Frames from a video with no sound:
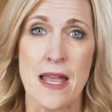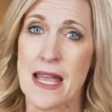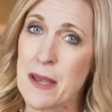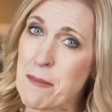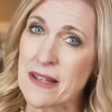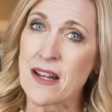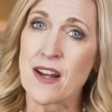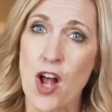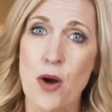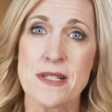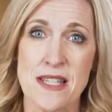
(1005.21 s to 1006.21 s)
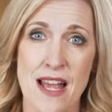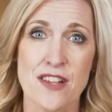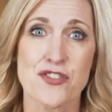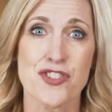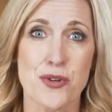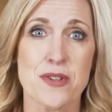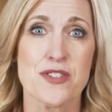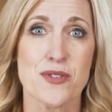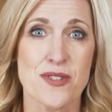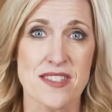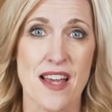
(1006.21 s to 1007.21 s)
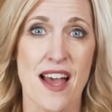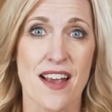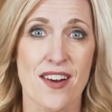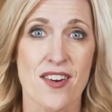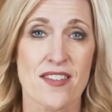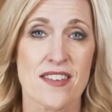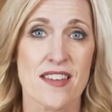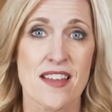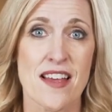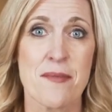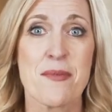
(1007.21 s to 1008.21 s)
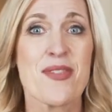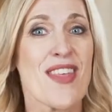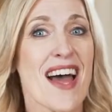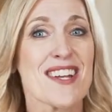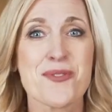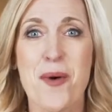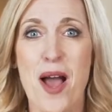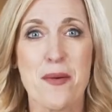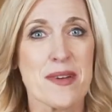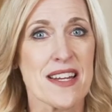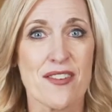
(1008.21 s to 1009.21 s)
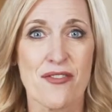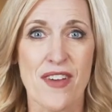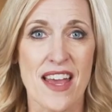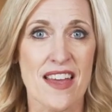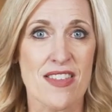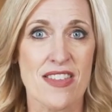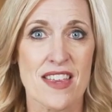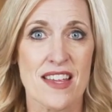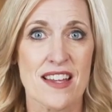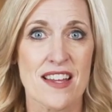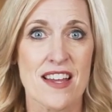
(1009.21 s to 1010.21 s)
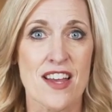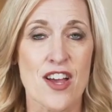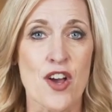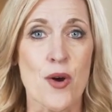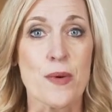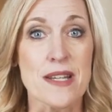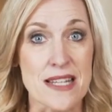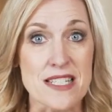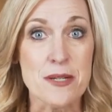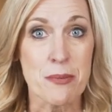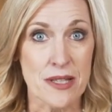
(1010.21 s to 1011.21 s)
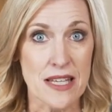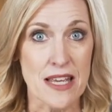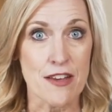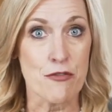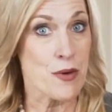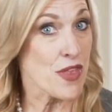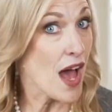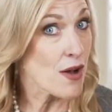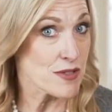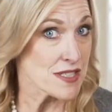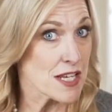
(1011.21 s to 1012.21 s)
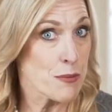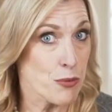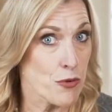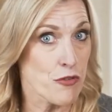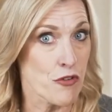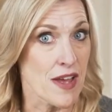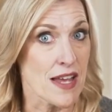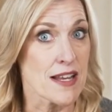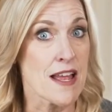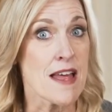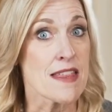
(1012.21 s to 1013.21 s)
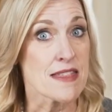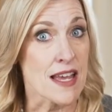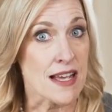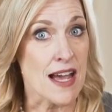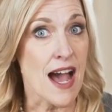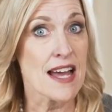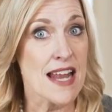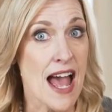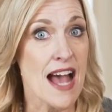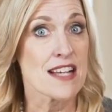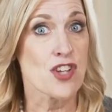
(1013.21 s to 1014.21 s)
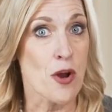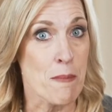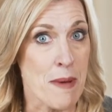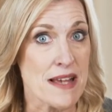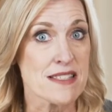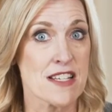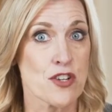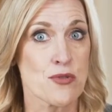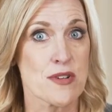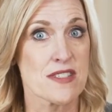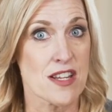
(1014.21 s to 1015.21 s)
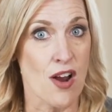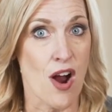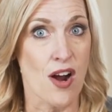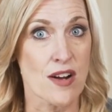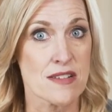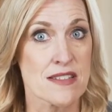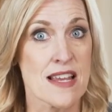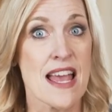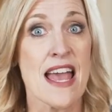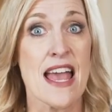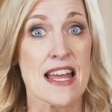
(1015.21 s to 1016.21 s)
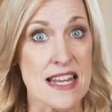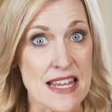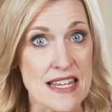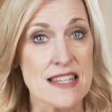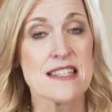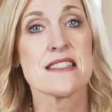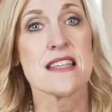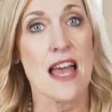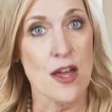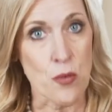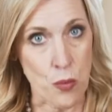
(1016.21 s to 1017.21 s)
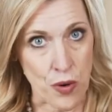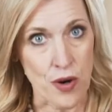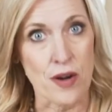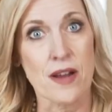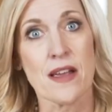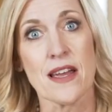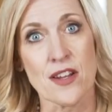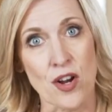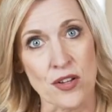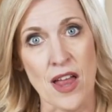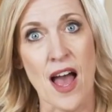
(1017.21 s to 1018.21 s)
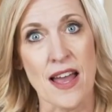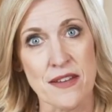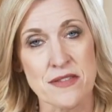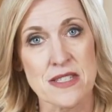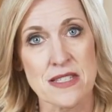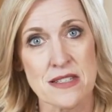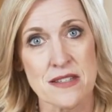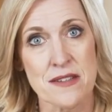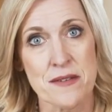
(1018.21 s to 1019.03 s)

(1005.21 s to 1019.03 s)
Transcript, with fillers: He may not always answer you as you desire, but that is why we need faith. We need to believe, without seeing proof of it, that God has our best interests at heart and is at work in our lives.